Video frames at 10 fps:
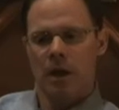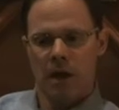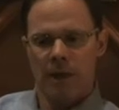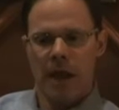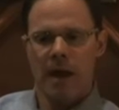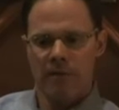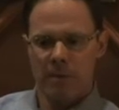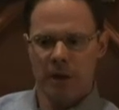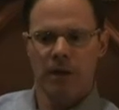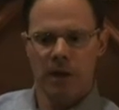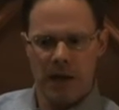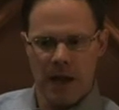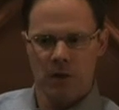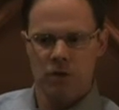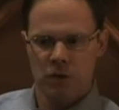and they have the ability
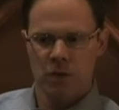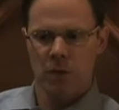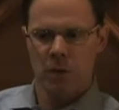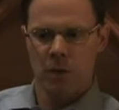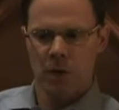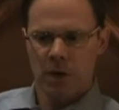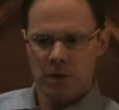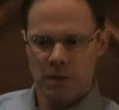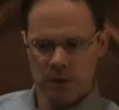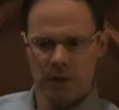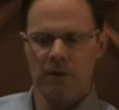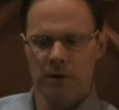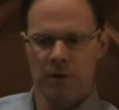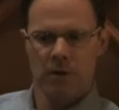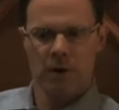now to
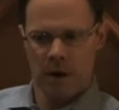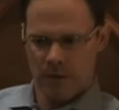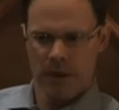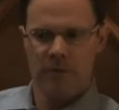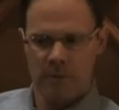deliver um, the